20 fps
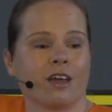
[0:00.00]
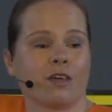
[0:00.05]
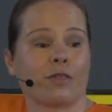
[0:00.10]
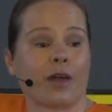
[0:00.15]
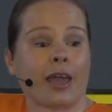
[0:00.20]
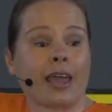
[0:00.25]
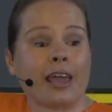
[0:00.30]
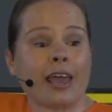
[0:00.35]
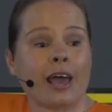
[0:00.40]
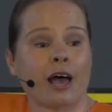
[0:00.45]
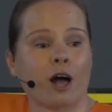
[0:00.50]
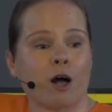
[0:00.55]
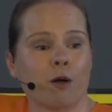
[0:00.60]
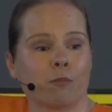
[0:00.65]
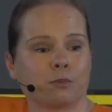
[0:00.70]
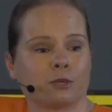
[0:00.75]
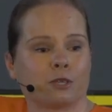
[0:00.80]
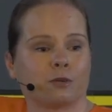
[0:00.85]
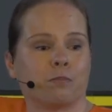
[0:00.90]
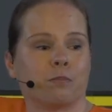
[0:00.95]
They
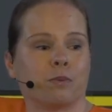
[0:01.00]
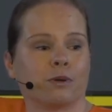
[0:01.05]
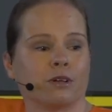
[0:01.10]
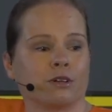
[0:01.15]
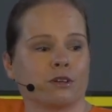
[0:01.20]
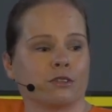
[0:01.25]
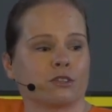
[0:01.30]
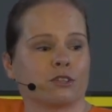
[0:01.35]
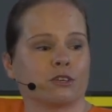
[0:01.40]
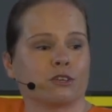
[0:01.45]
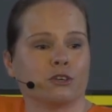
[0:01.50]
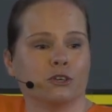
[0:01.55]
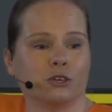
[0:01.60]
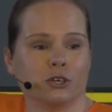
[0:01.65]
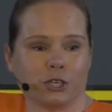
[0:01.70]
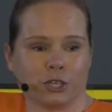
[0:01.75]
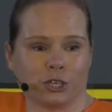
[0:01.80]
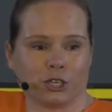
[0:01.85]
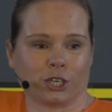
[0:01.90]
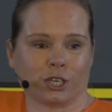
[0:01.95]
helped build the
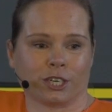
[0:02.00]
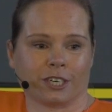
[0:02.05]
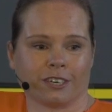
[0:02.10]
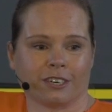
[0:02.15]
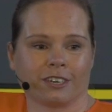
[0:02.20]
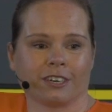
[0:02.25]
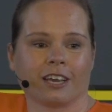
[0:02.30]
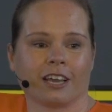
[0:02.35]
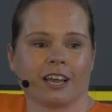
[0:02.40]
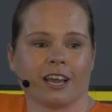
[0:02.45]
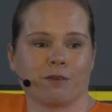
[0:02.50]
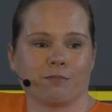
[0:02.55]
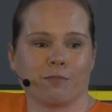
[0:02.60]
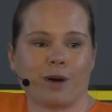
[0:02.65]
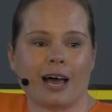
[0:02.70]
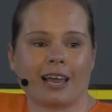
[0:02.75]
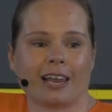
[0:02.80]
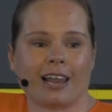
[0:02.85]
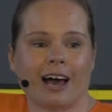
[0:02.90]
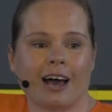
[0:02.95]
nurture in
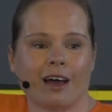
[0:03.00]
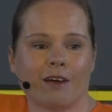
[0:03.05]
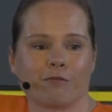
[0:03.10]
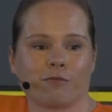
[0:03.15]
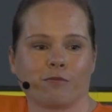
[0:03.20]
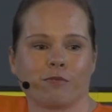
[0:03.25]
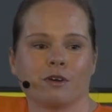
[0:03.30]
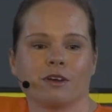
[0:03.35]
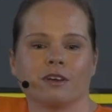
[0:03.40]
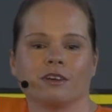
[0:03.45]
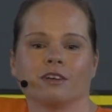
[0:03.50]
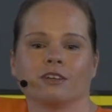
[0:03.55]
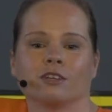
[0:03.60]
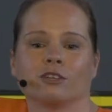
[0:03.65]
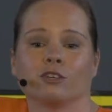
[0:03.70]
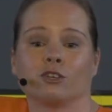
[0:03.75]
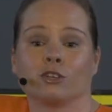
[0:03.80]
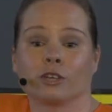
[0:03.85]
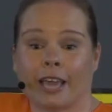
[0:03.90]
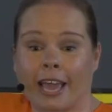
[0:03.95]
my life
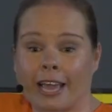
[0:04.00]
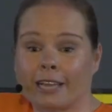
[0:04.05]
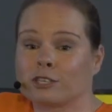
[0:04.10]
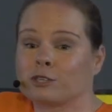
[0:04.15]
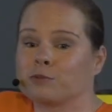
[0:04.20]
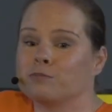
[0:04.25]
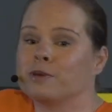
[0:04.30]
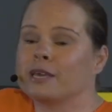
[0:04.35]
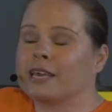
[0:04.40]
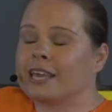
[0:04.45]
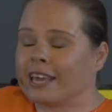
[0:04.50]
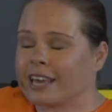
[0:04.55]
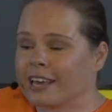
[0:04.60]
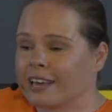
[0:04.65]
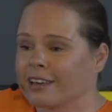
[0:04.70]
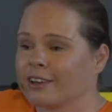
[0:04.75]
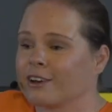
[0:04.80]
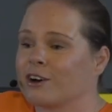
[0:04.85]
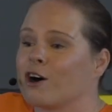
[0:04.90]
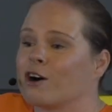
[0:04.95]
to get me
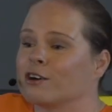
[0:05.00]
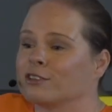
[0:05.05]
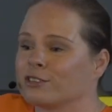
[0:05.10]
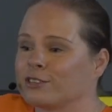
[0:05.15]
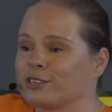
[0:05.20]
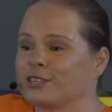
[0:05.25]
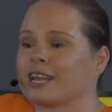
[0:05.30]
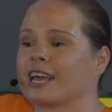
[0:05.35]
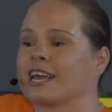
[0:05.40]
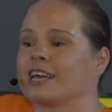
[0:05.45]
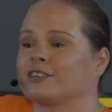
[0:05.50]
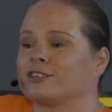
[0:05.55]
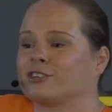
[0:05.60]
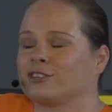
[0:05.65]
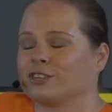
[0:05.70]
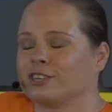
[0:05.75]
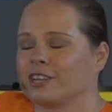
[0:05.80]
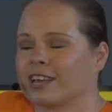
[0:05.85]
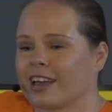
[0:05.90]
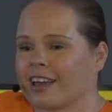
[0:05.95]
here on stage
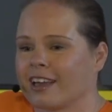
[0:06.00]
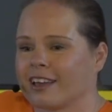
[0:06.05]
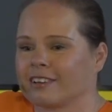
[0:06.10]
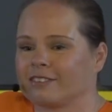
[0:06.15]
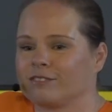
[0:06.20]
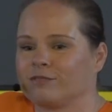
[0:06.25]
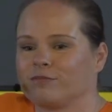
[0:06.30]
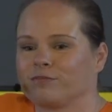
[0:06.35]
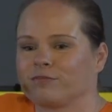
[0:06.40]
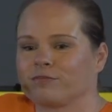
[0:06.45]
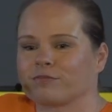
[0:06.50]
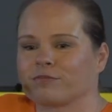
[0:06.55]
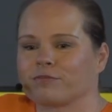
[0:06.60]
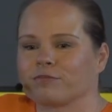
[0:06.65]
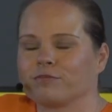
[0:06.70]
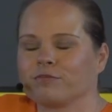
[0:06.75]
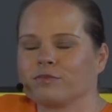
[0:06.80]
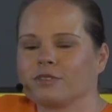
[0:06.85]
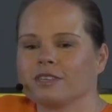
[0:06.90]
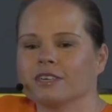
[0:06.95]
today.
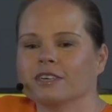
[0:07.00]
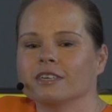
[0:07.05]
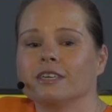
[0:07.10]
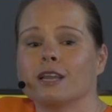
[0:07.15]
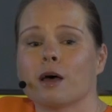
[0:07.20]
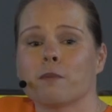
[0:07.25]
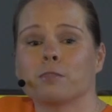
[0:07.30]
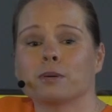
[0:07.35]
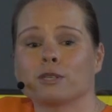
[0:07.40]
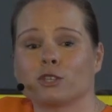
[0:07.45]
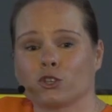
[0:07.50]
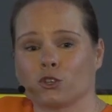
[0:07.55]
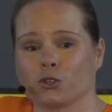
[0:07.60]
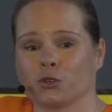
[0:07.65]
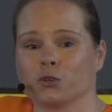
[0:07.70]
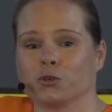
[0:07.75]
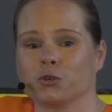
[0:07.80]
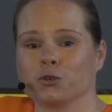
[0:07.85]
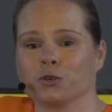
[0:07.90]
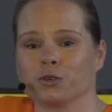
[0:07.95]
Number
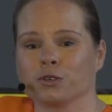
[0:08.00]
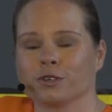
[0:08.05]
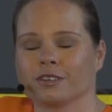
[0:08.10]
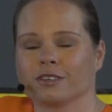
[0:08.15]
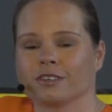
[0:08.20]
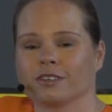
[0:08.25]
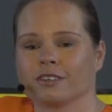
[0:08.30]
2,